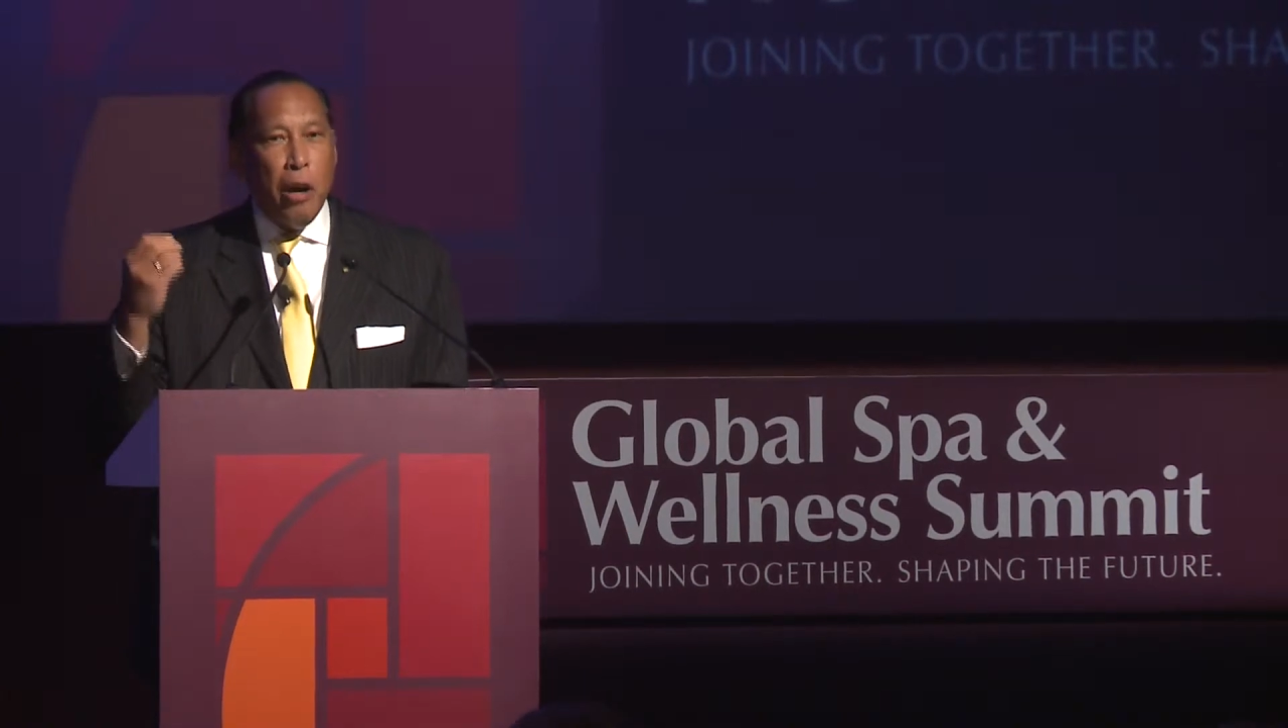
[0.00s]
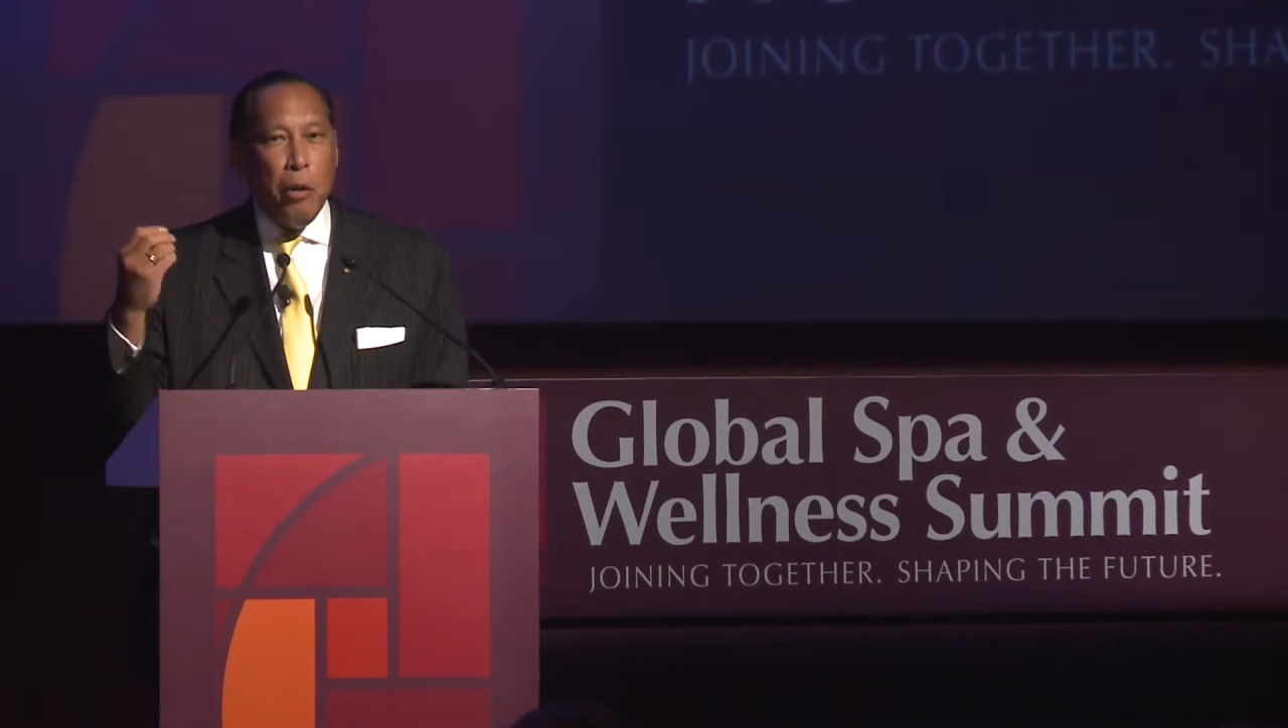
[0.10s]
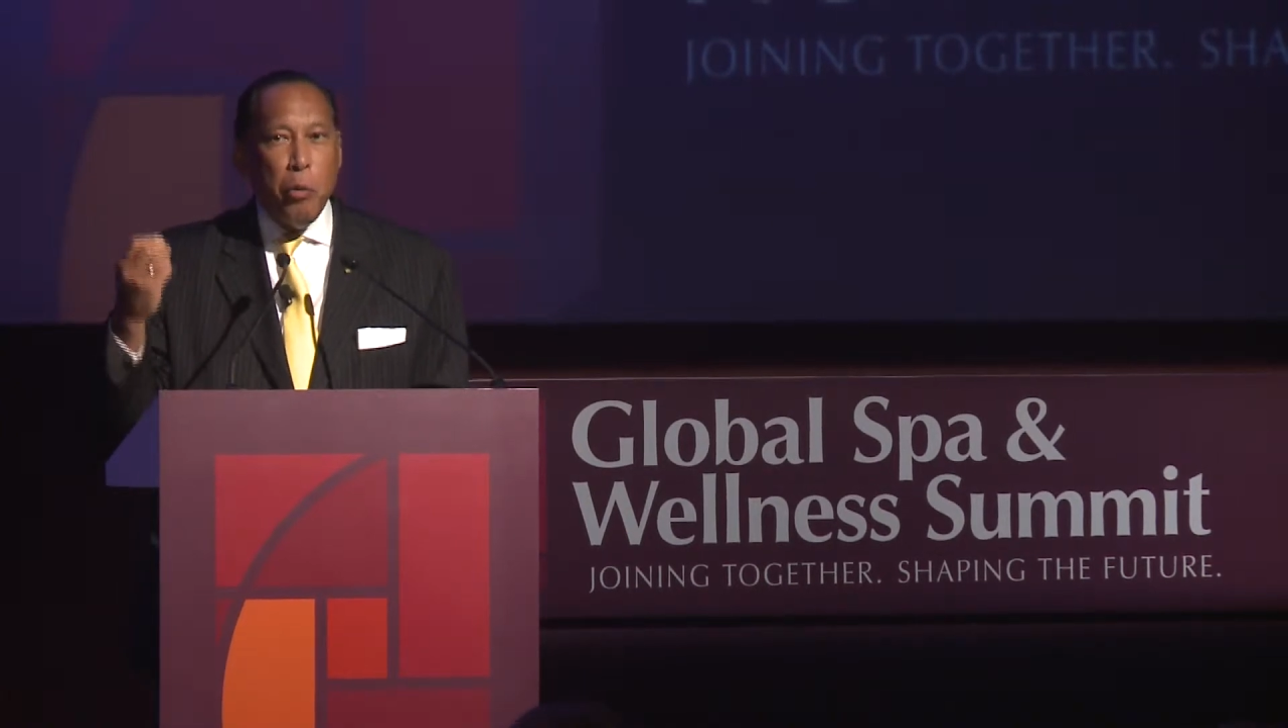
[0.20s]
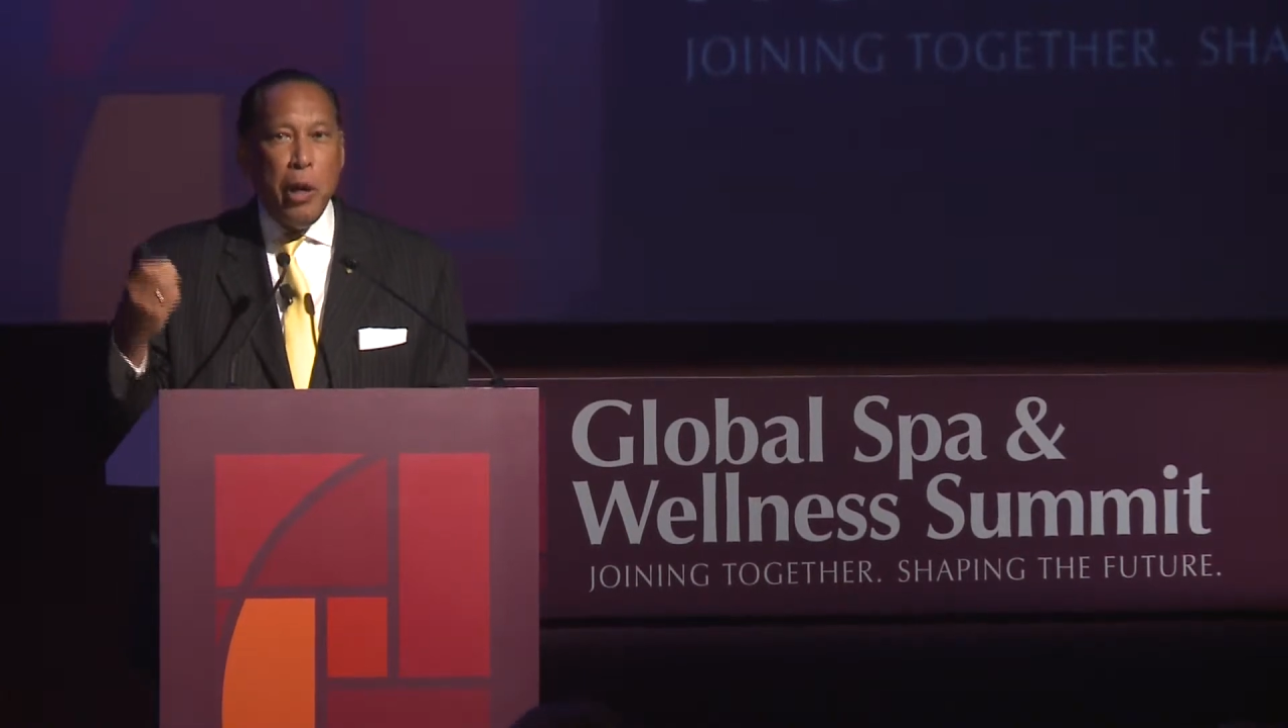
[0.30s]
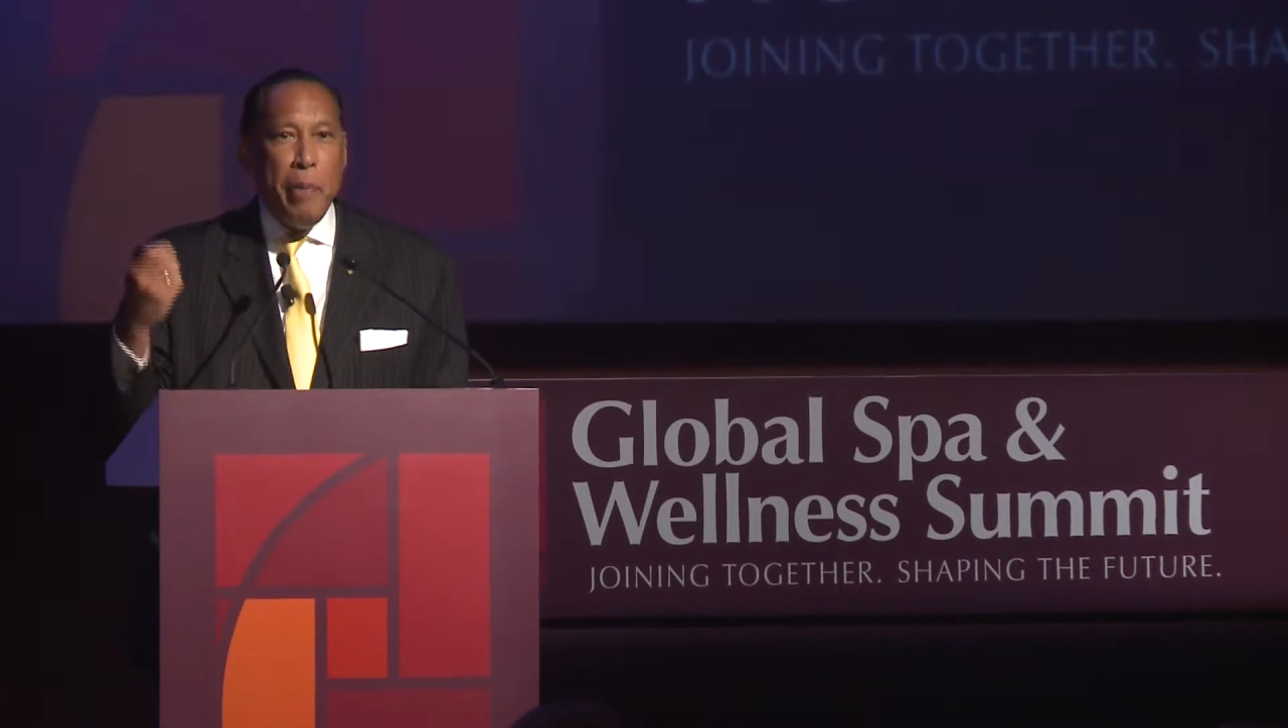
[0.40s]

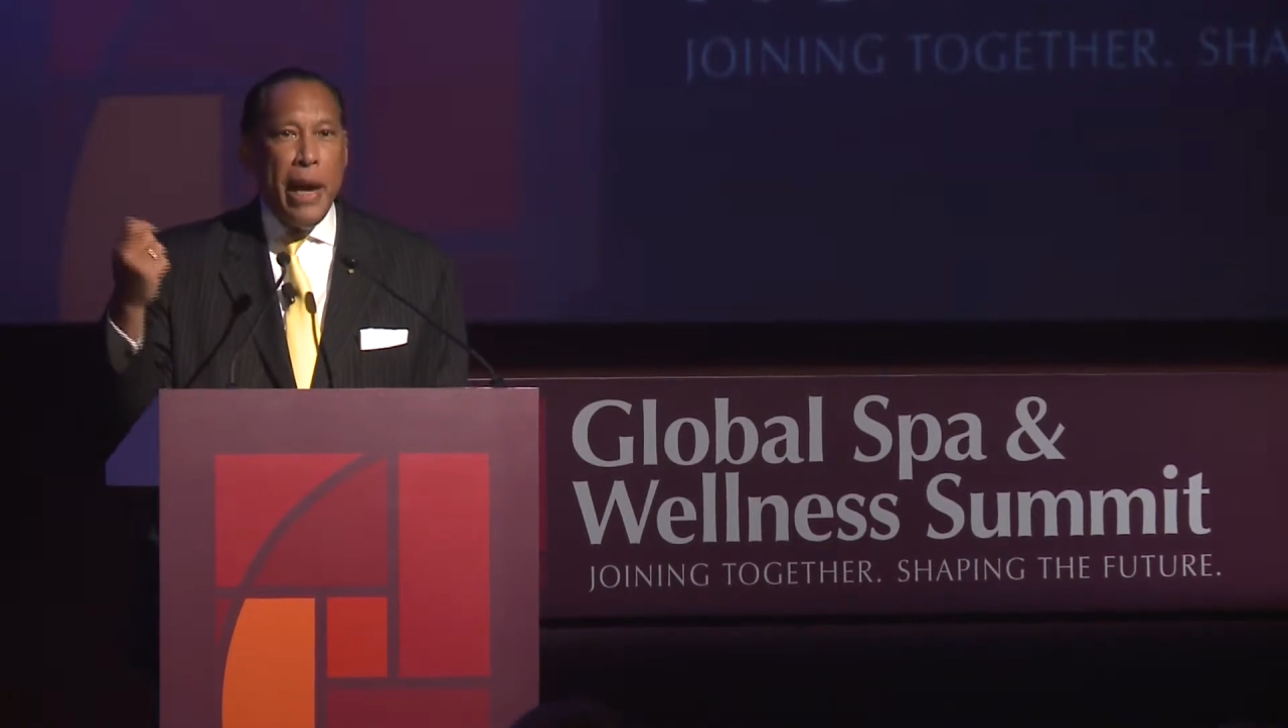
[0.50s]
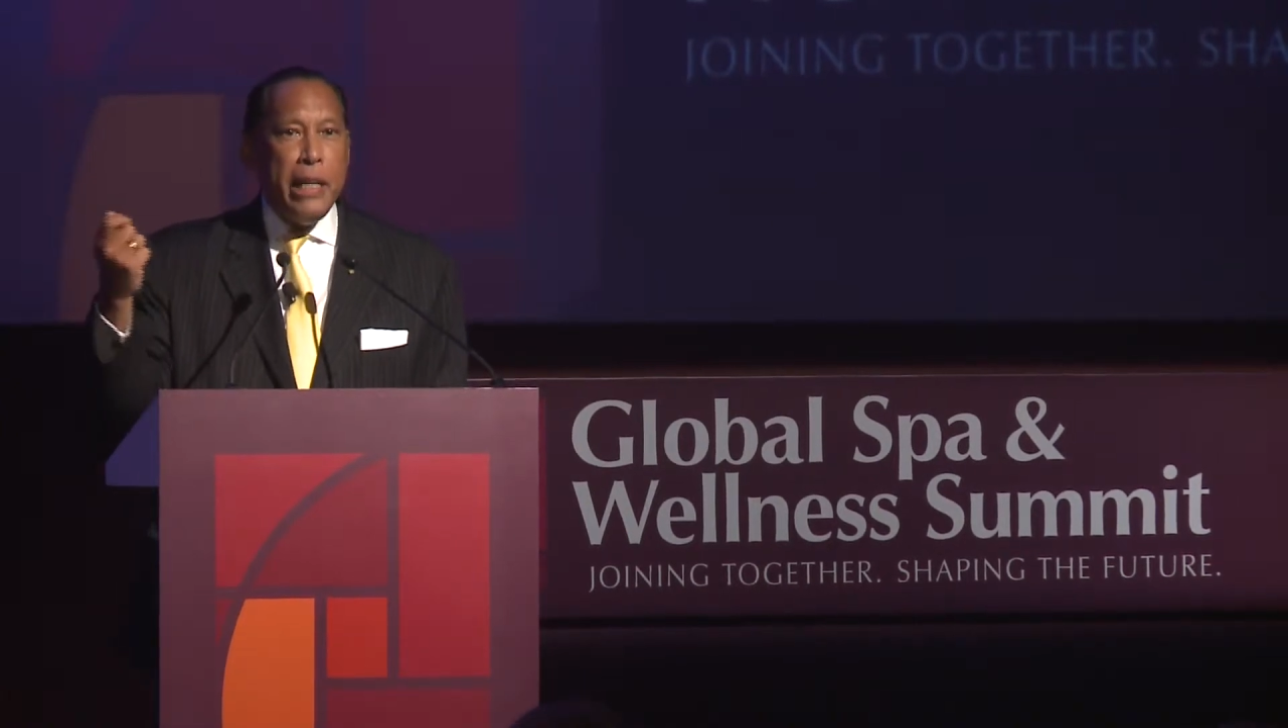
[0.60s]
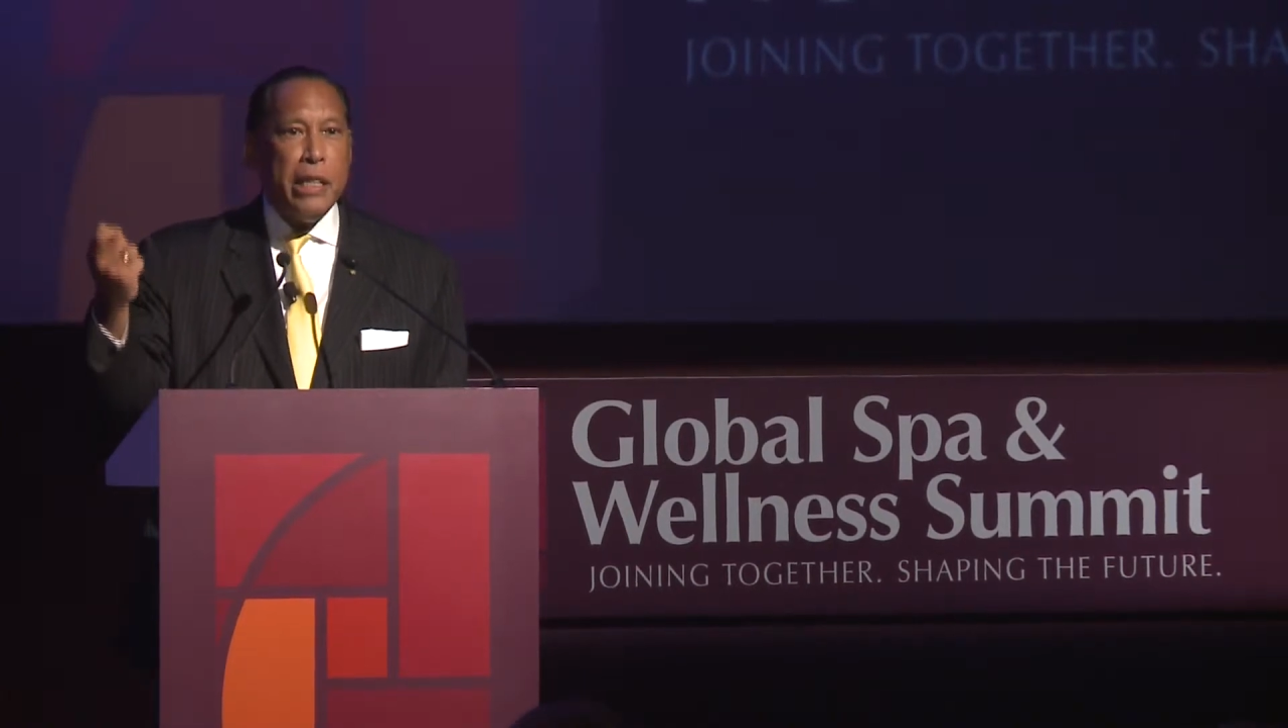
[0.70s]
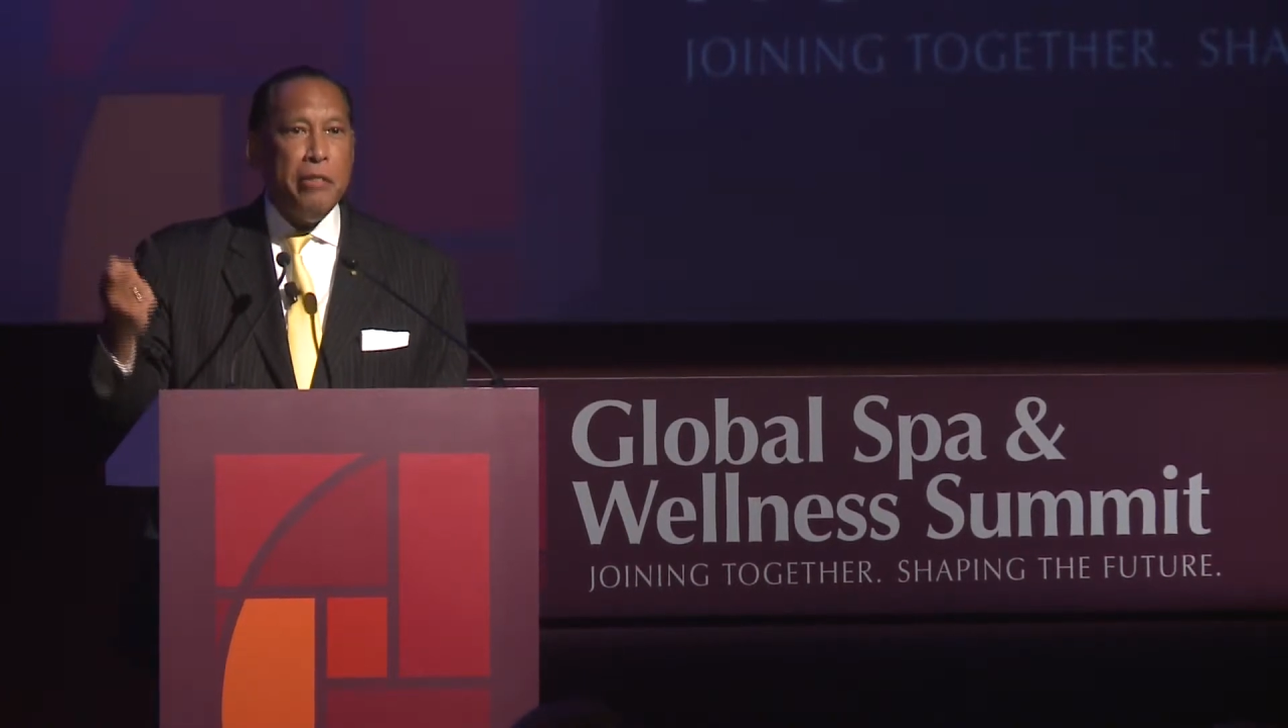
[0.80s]
remains